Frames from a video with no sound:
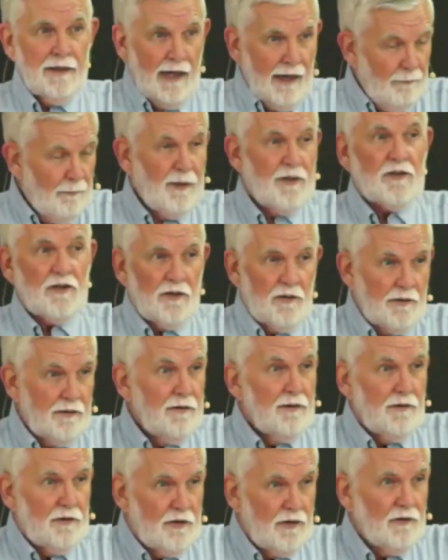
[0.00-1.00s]
Yeah, but do
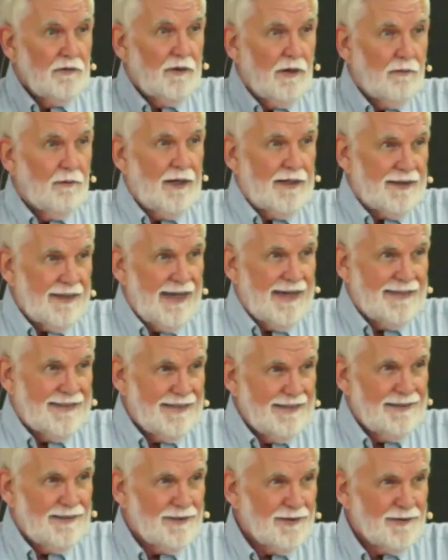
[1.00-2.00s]
you, do you know what
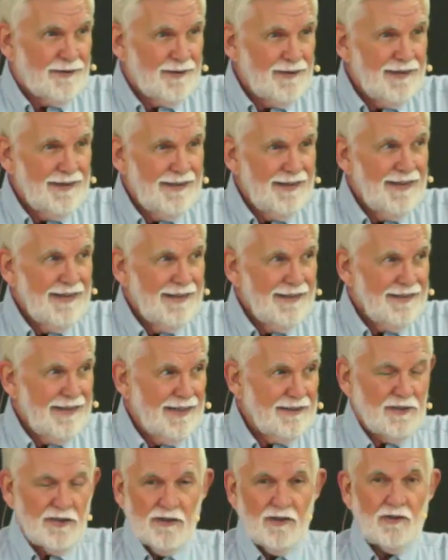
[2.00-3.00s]
that is?
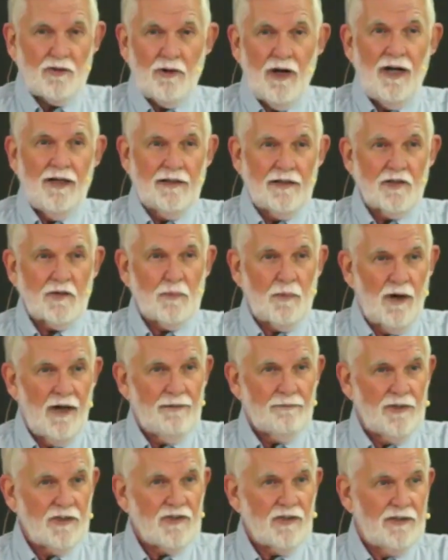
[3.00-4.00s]
That's the strongest
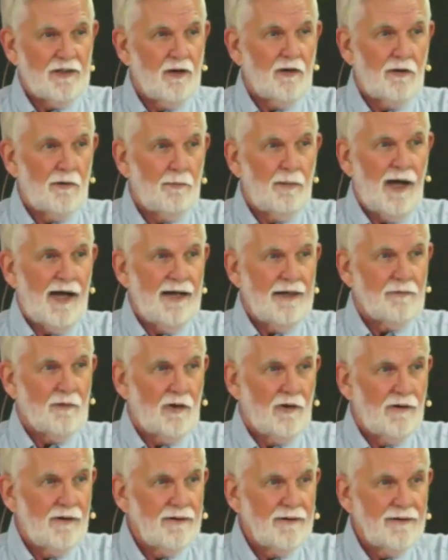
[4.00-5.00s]
promise in the whole
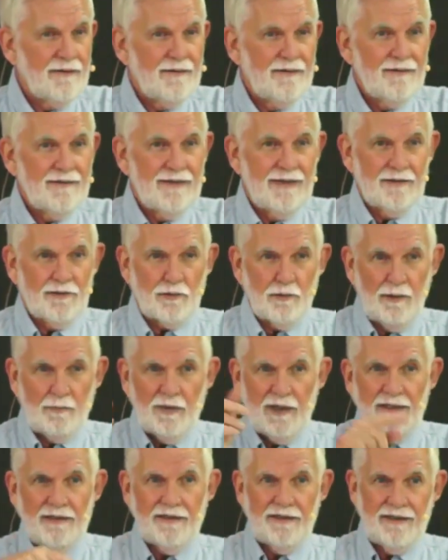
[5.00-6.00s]
Bible. It's
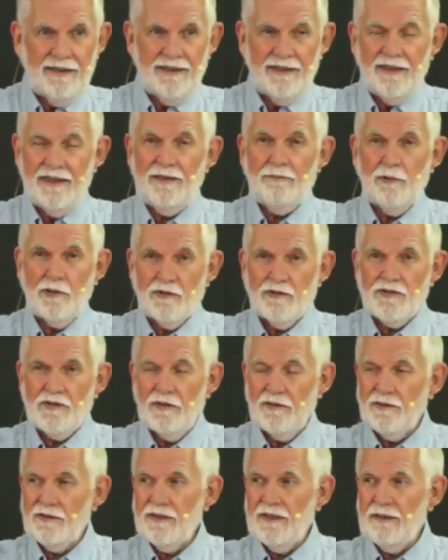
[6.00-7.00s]
repeated in
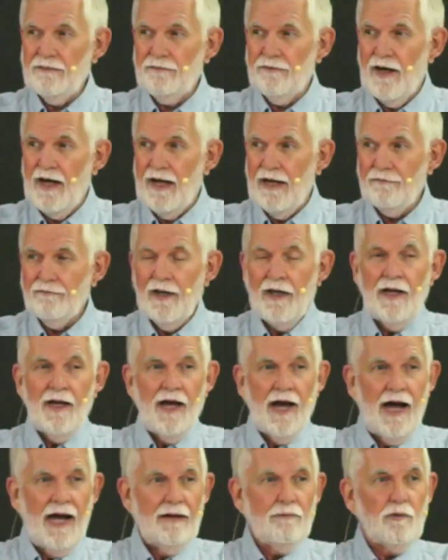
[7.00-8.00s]
Hebrews 13:5.
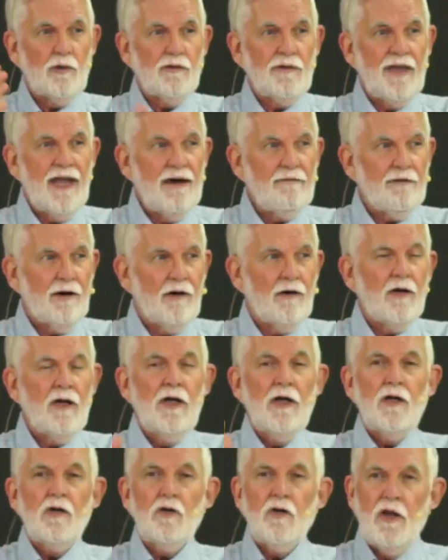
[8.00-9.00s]
I will
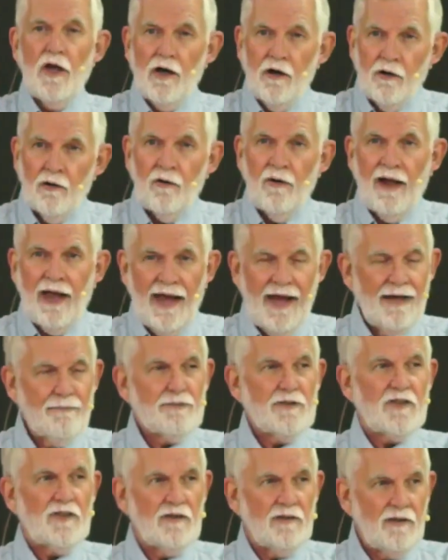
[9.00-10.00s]
never, no,
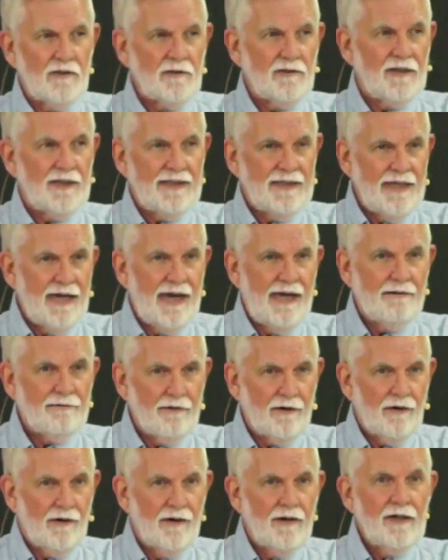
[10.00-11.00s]
absolutely
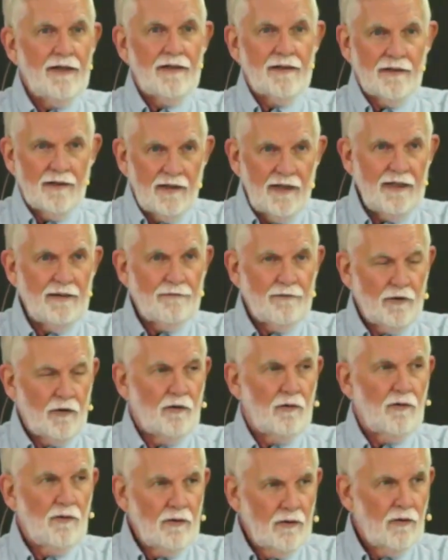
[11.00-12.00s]
ever
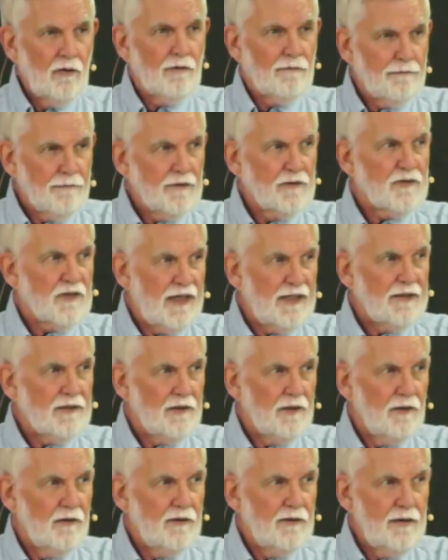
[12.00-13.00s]
leave you or
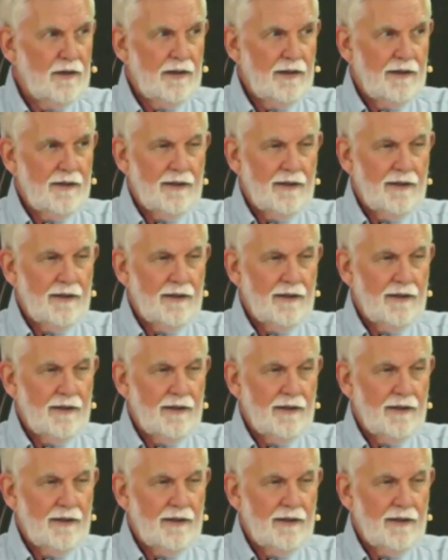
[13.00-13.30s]
forsake you.